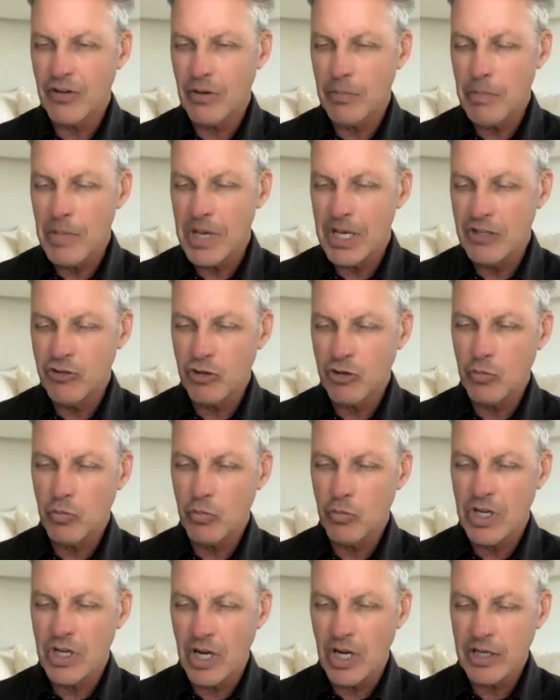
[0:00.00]
a major
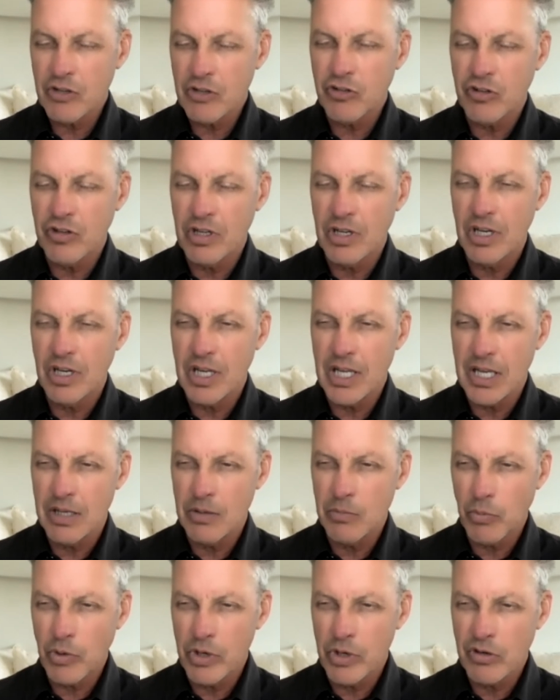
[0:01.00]
reduction
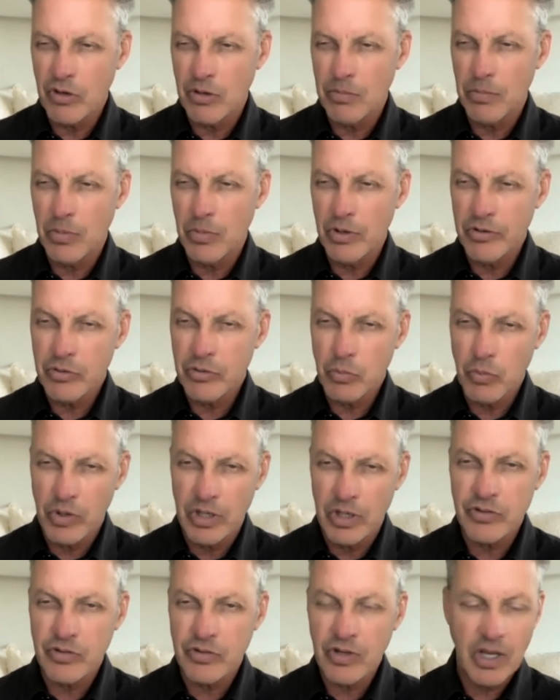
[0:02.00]
in preterm birth
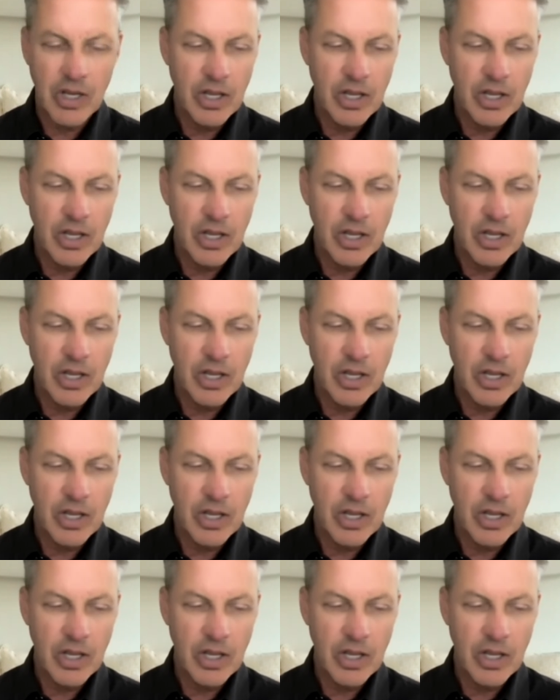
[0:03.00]
risk.